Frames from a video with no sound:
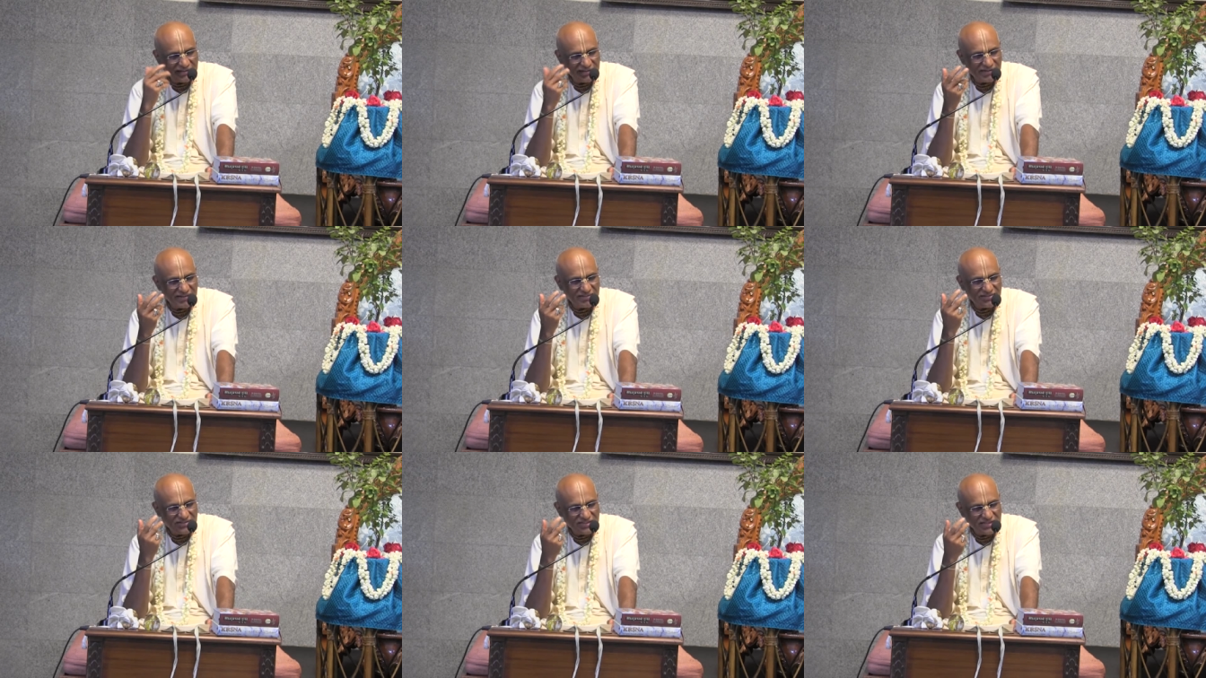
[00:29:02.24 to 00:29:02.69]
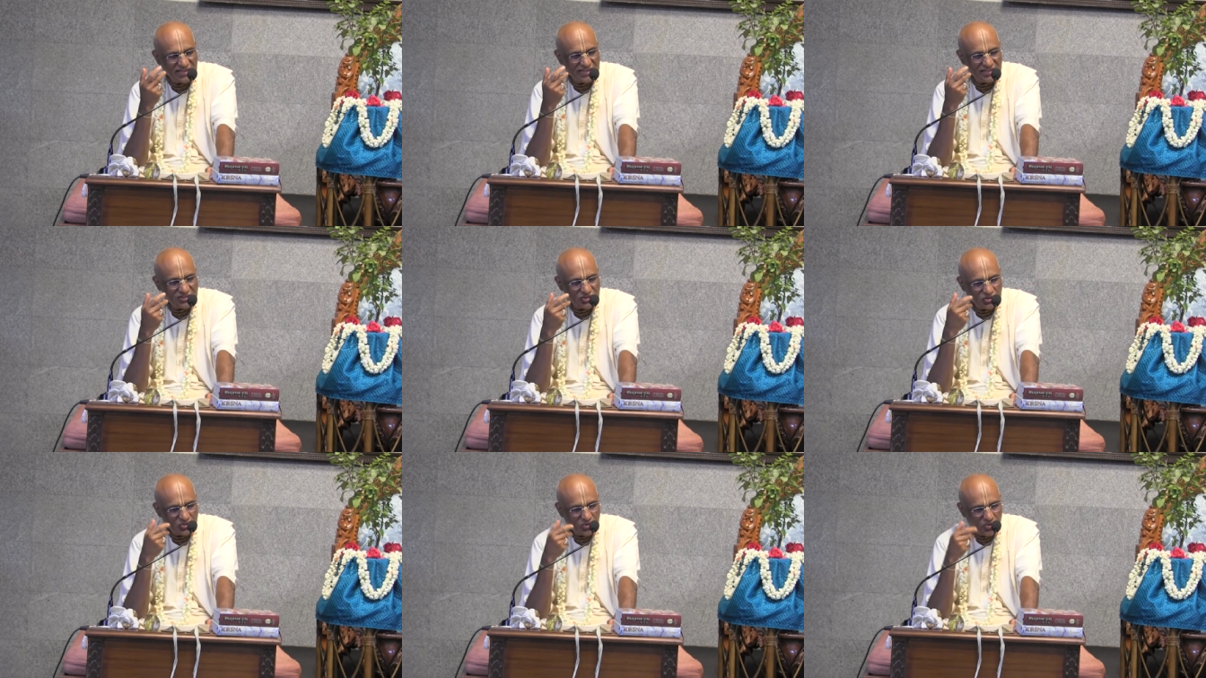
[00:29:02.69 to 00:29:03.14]
tendency
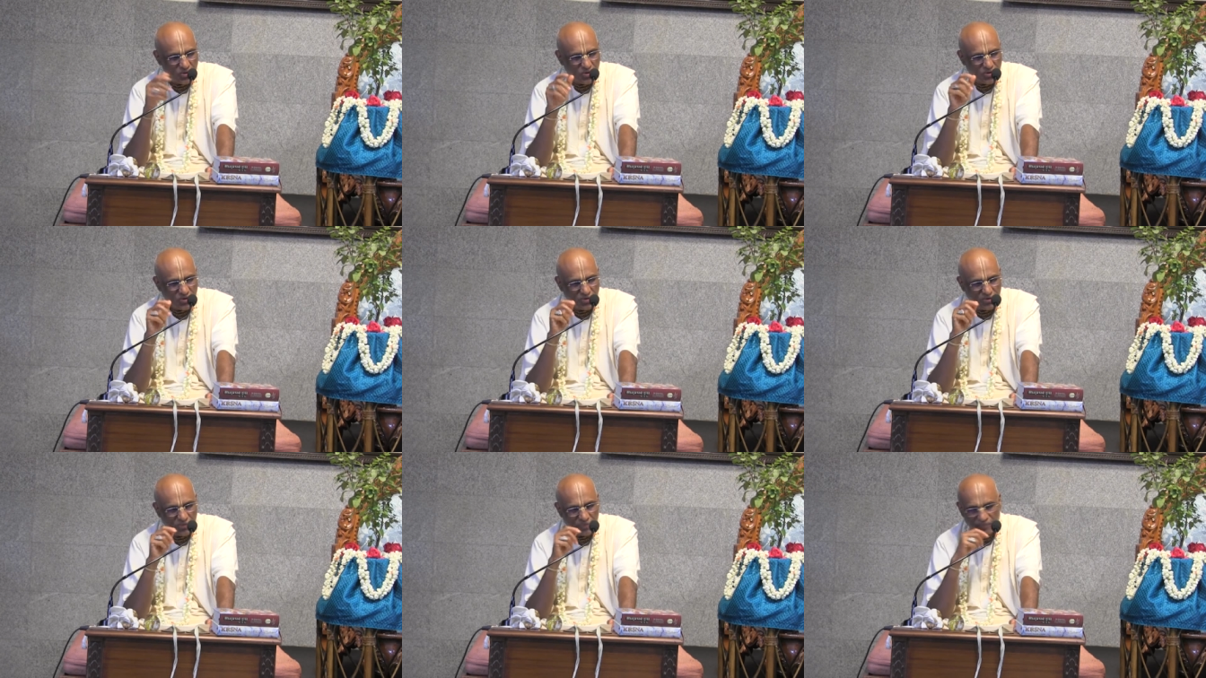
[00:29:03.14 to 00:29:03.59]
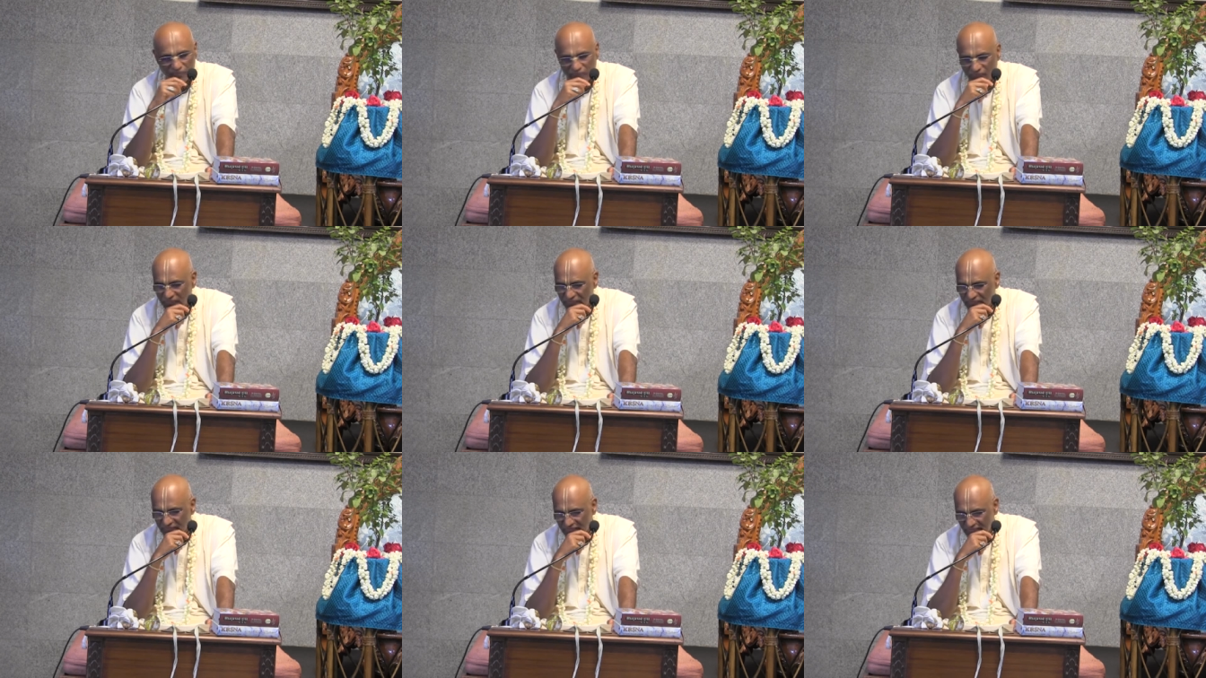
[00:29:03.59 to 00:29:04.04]
has to go,
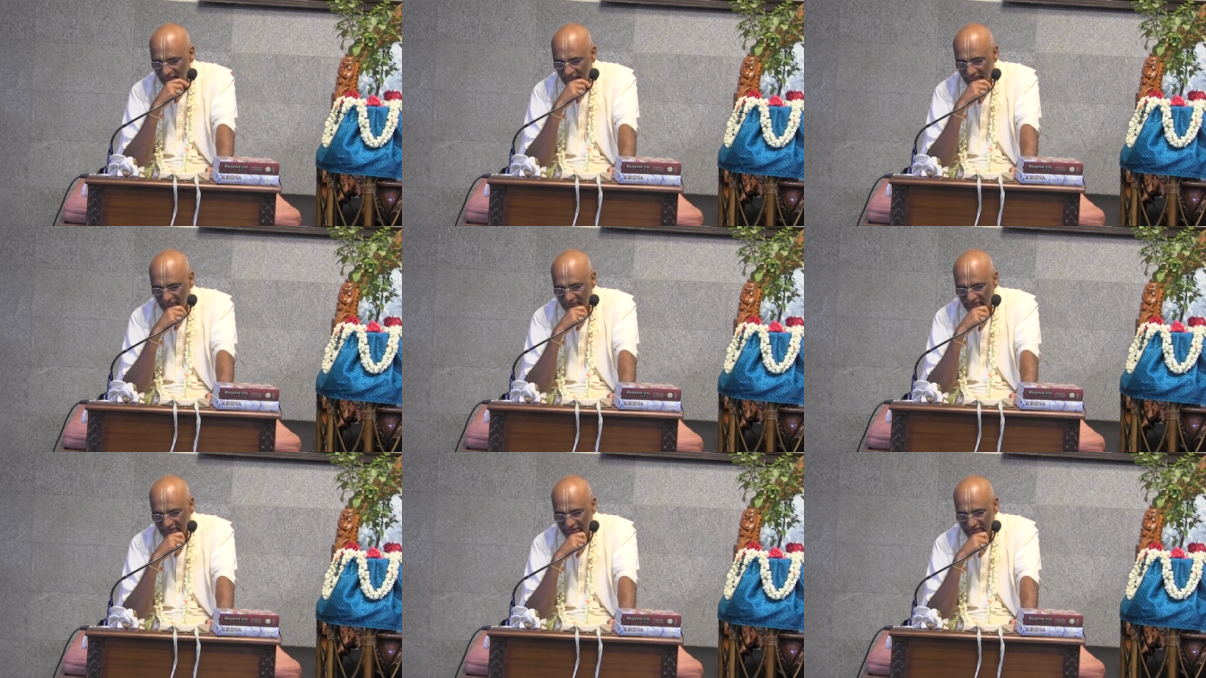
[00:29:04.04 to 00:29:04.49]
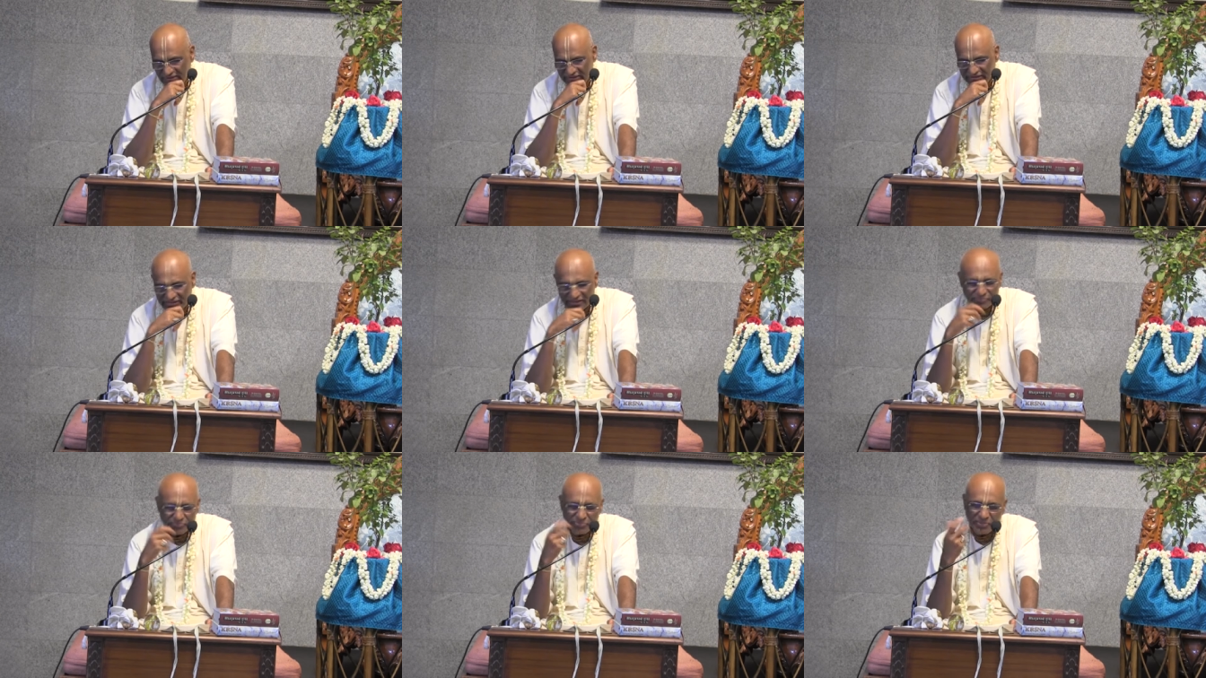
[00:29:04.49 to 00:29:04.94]

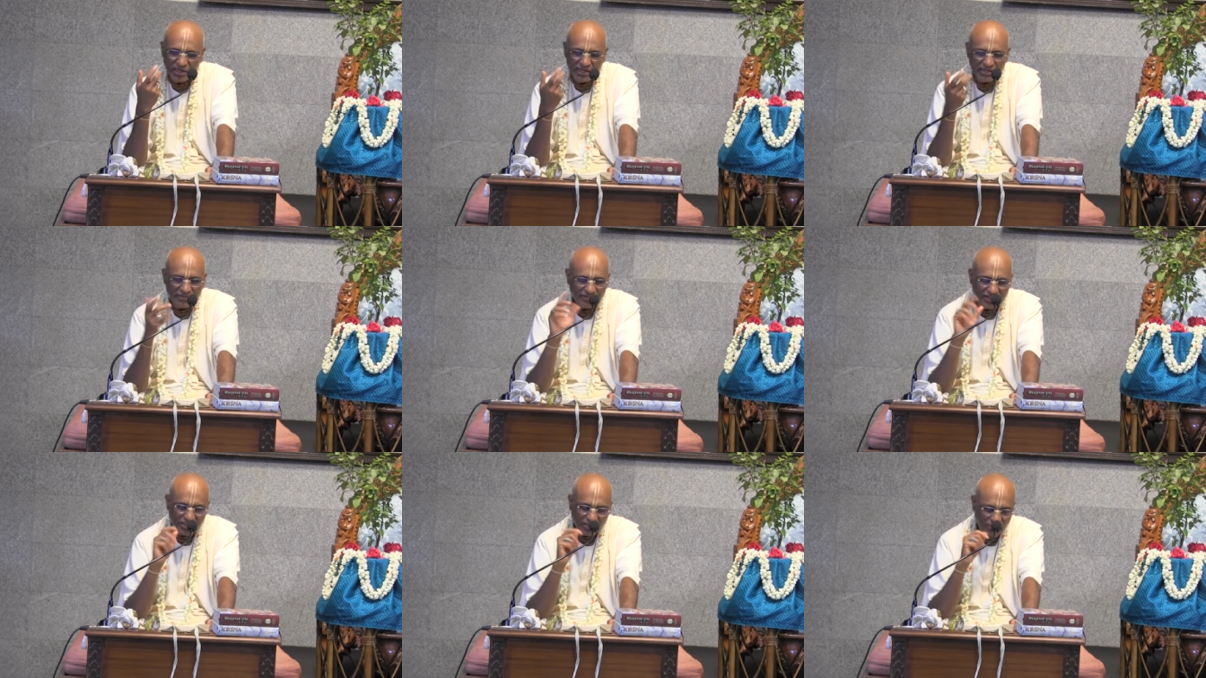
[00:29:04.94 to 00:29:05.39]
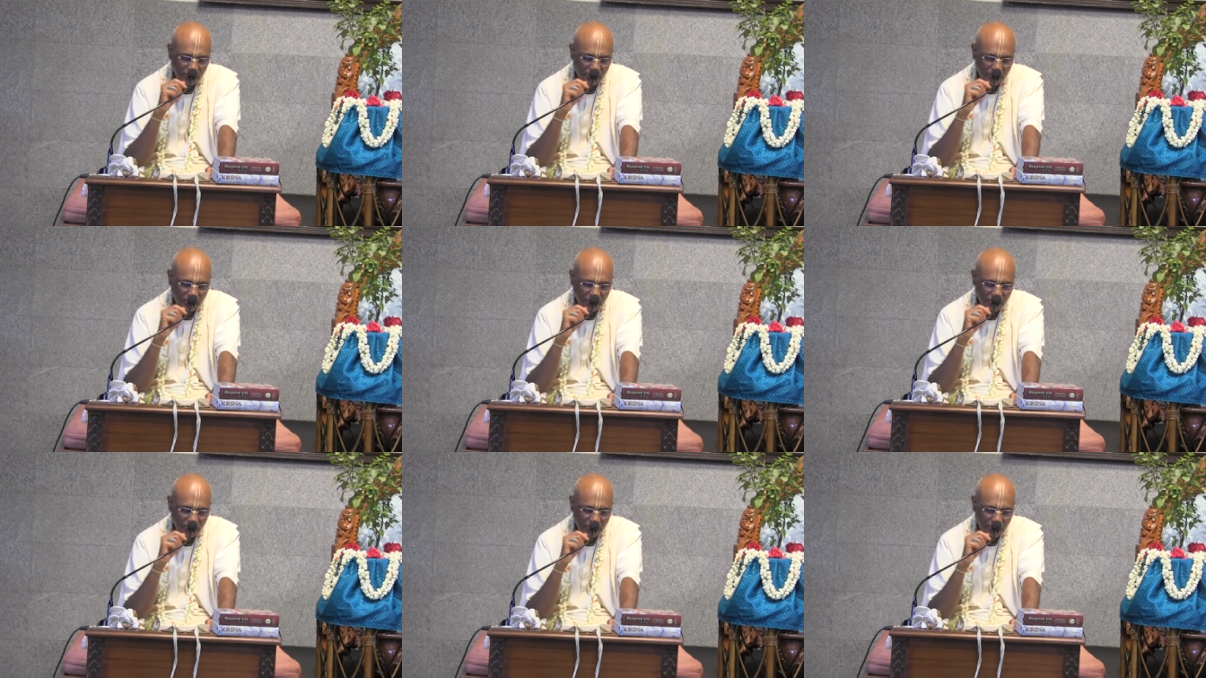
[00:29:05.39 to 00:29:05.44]
then pride will